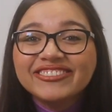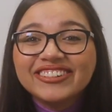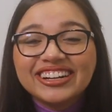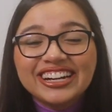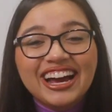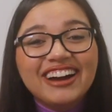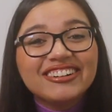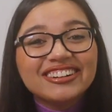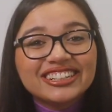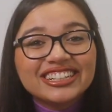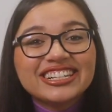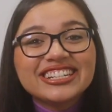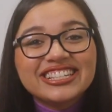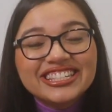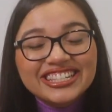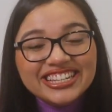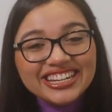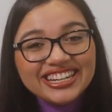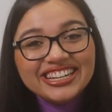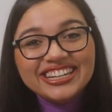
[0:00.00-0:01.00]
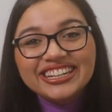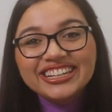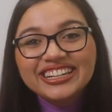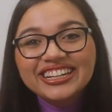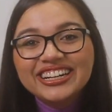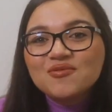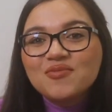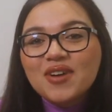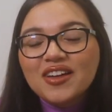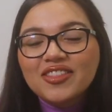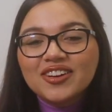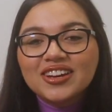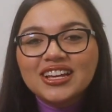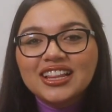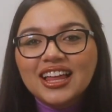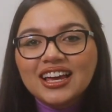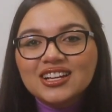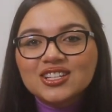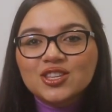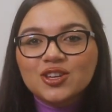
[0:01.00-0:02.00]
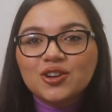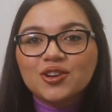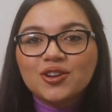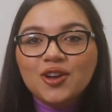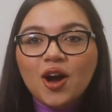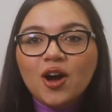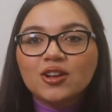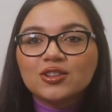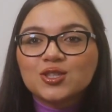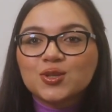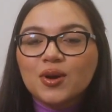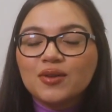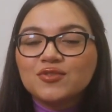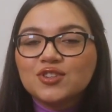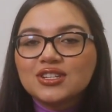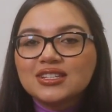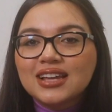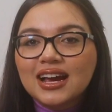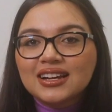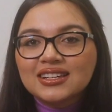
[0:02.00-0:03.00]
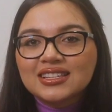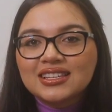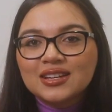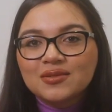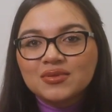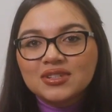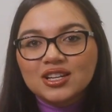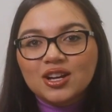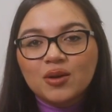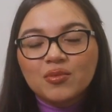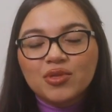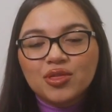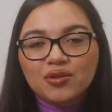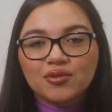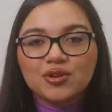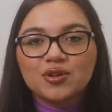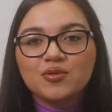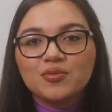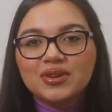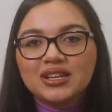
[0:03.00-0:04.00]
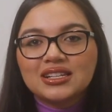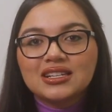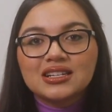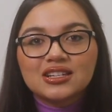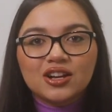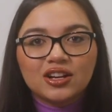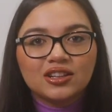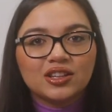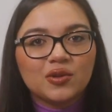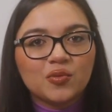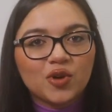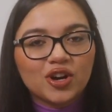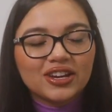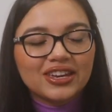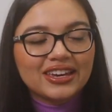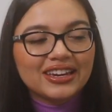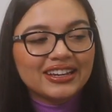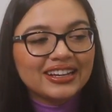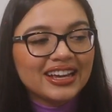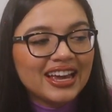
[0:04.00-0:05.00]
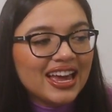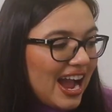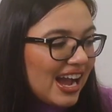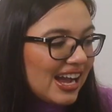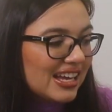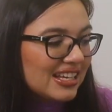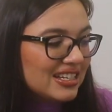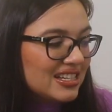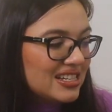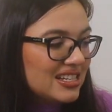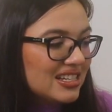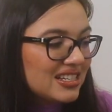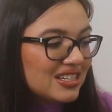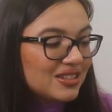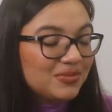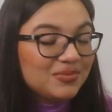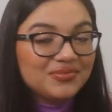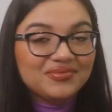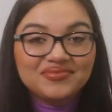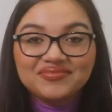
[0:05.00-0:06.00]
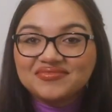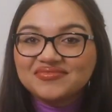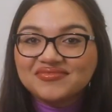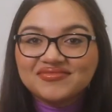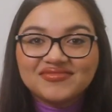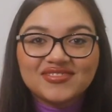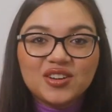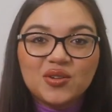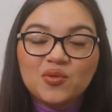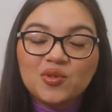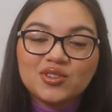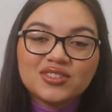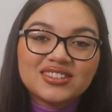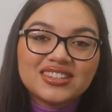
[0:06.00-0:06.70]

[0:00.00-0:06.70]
we're now gonna see whether he likes it or not. So I've just texted him to come through because he's currently working and we'll